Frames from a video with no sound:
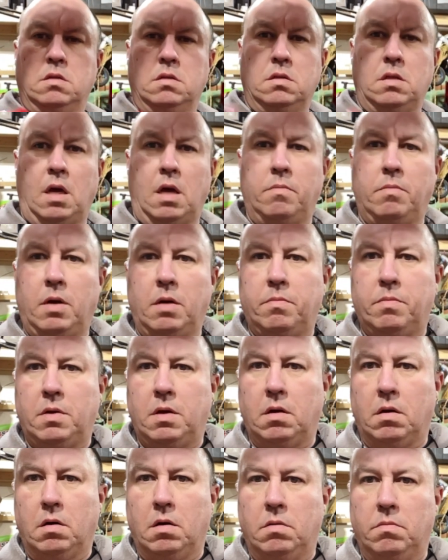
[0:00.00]
It might be a
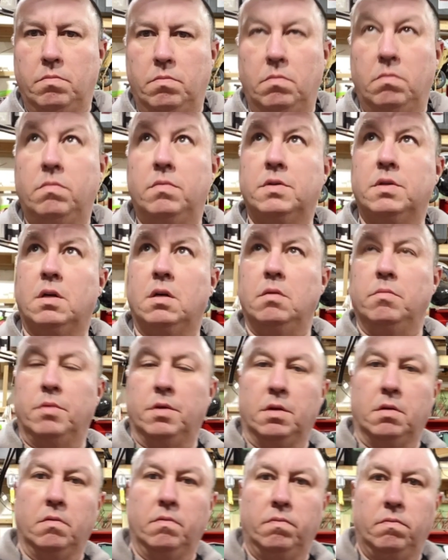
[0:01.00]
good, sorry about
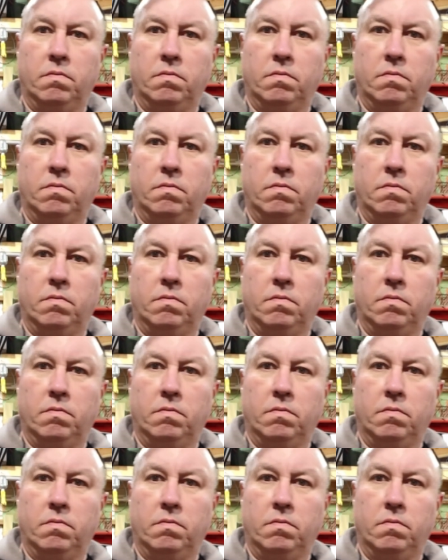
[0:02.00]
the